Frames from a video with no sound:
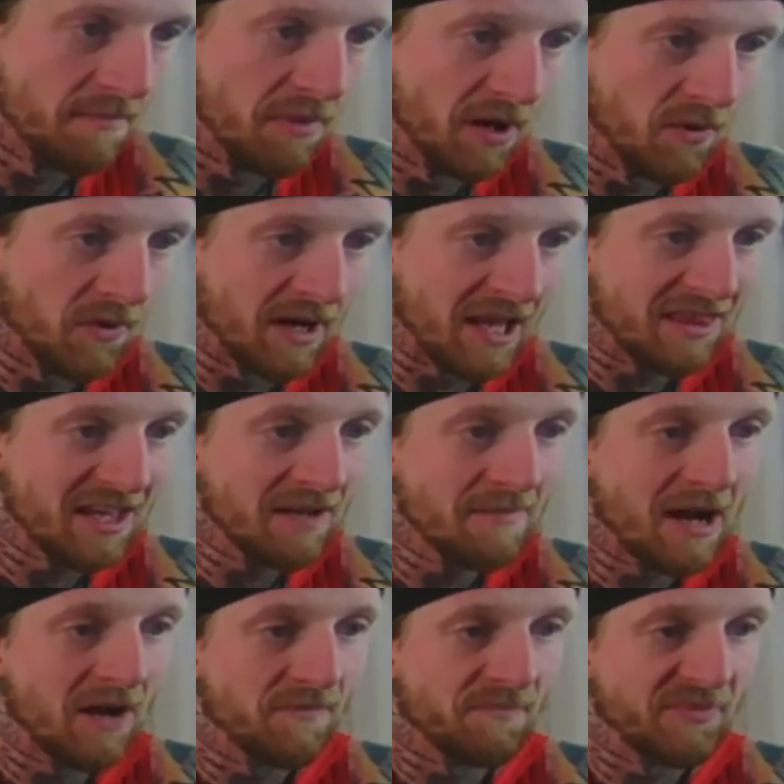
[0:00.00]
But when I think
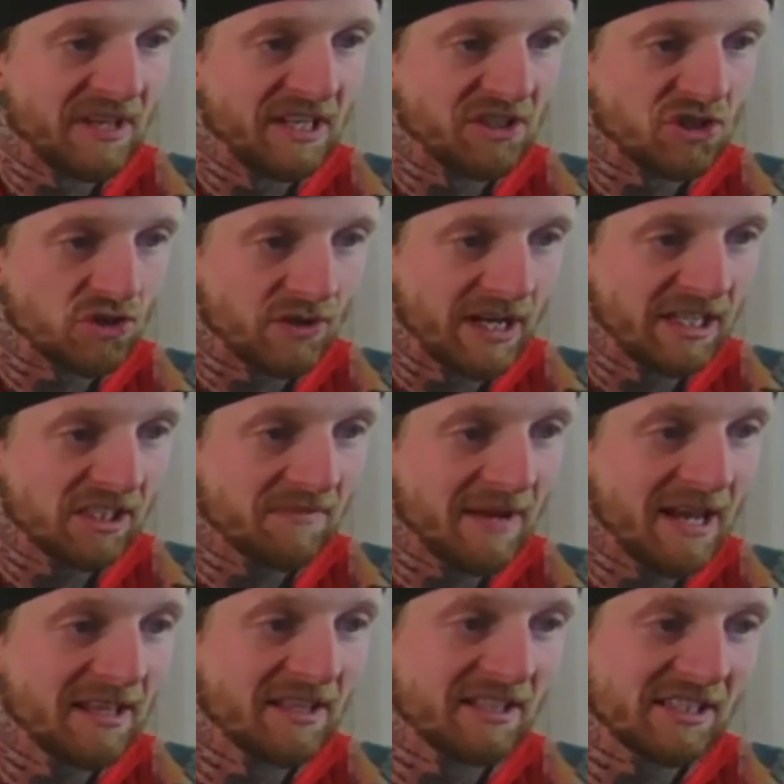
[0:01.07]
about his traits,
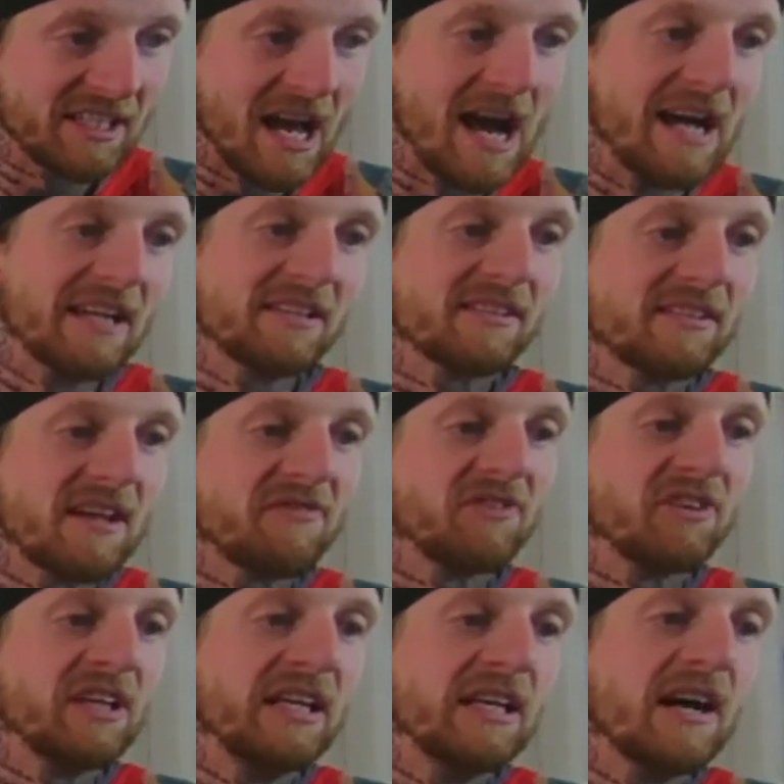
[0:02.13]
man, this guy is
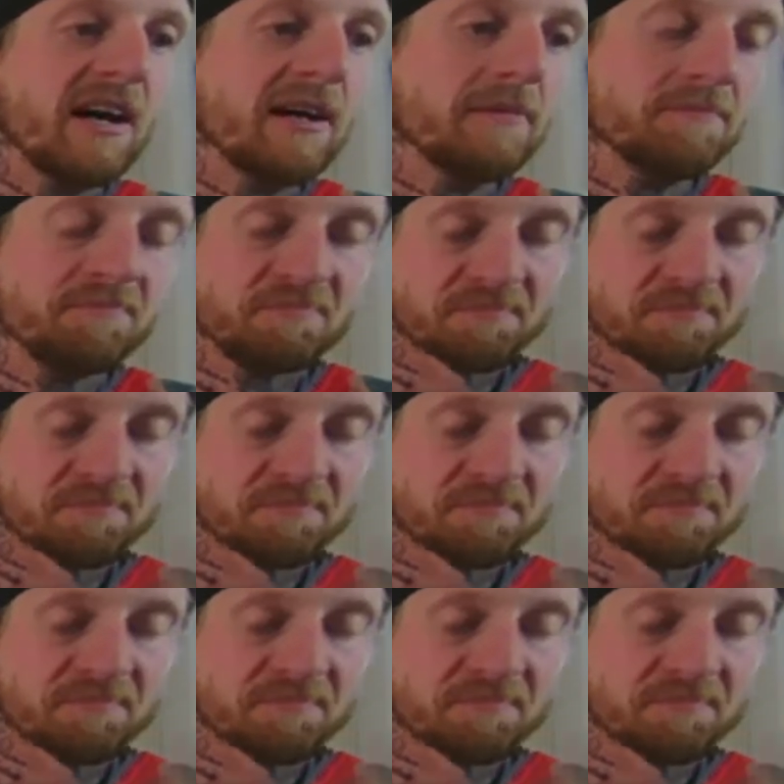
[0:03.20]
definitely a